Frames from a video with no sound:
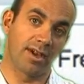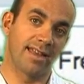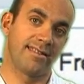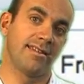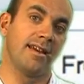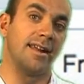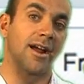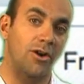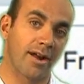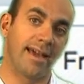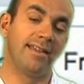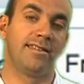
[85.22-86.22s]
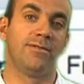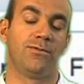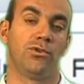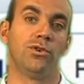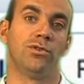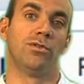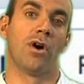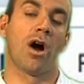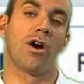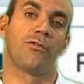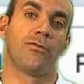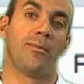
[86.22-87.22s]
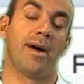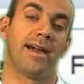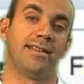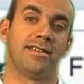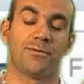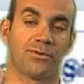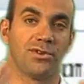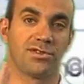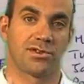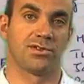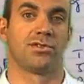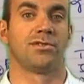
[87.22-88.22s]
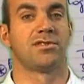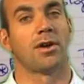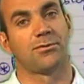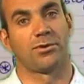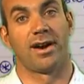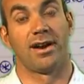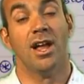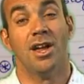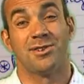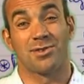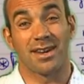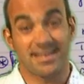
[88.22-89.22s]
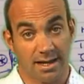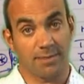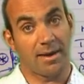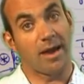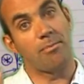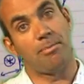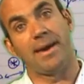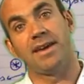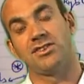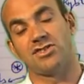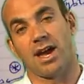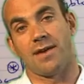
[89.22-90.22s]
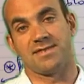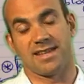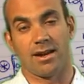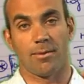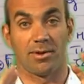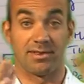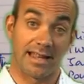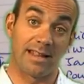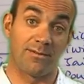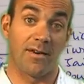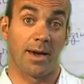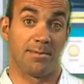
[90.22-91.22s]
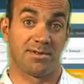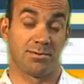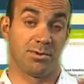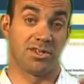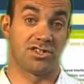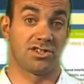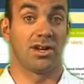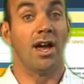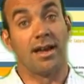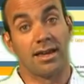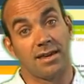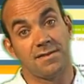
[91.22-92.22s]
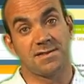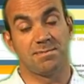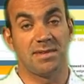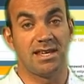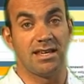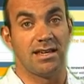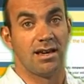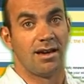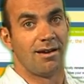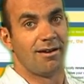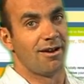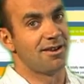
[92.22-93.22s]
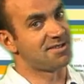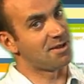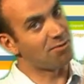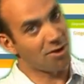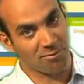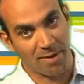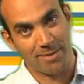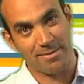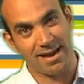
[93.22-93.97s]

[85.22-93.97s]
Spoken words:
get an aggregated view of my different social software. So I start by a page I've set up on NetVibes, which gives me a summary of my